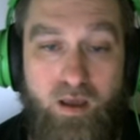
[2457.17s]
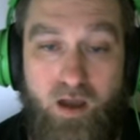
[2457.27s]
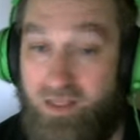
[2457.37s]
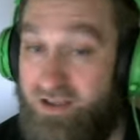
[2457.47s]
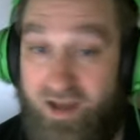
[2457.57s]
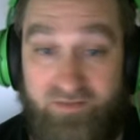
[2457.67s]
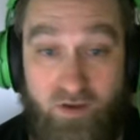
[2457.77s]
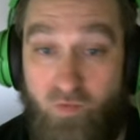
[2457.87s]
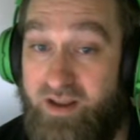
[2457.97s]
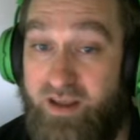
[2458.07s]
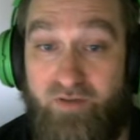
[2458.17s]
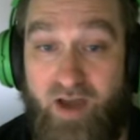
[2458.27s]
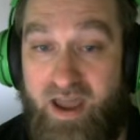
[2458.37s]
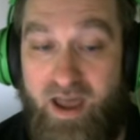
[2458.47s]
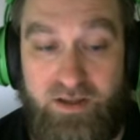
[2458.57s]
unless you have some way to give a
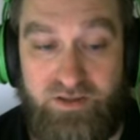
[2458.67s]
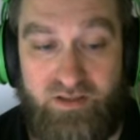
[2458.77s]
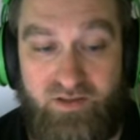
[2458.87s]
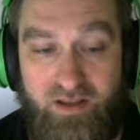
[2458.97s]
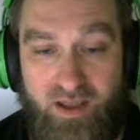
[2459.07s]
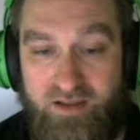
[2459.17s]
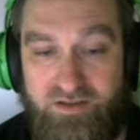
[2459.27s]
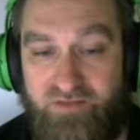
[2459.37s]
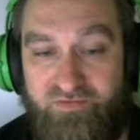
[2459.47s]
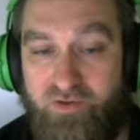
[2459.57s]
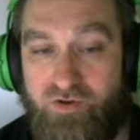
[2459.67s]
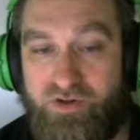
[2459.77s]
guy haste in, the, in like in some future